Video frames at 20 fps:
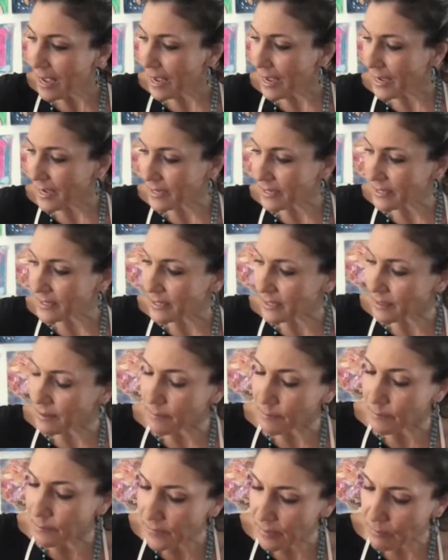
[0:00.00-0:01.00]
And
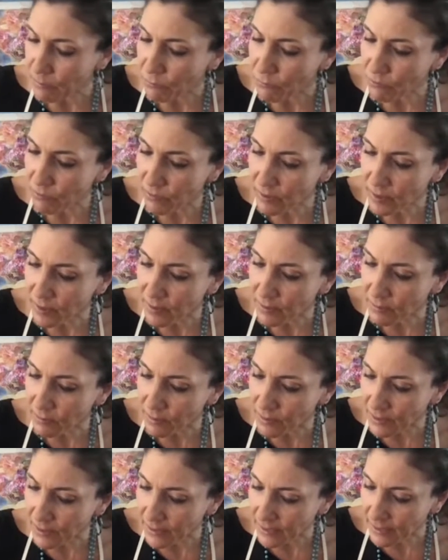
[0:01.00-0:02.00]
I'm really,
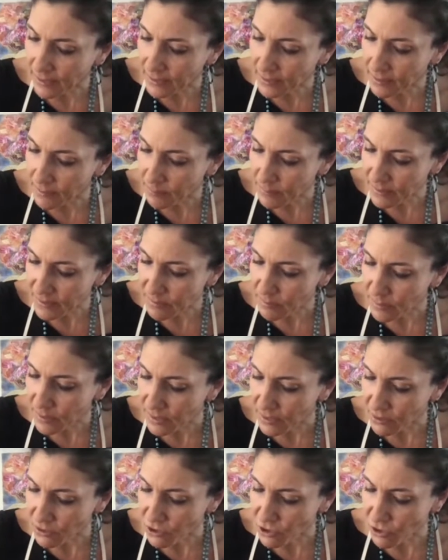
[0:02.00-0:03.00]
really liking mixed
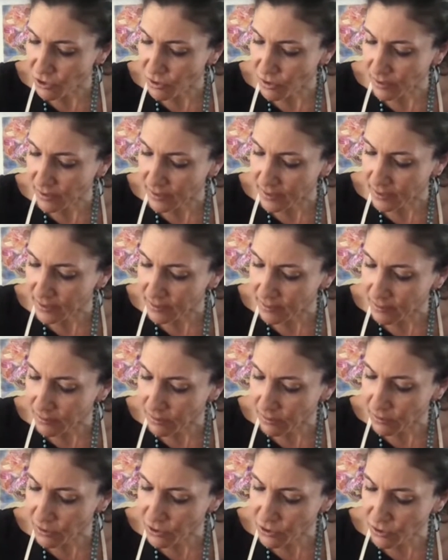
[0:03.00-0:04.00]
media journaling,
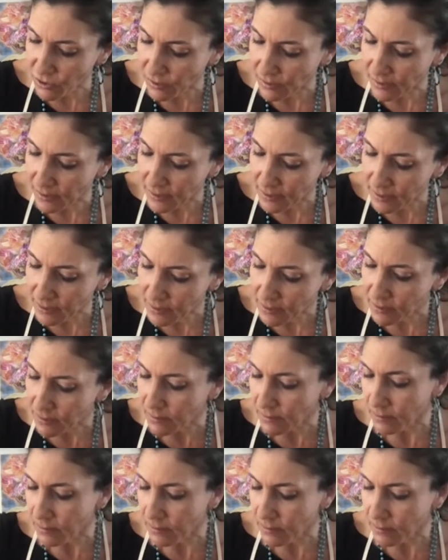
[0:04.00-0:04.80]
art journaling.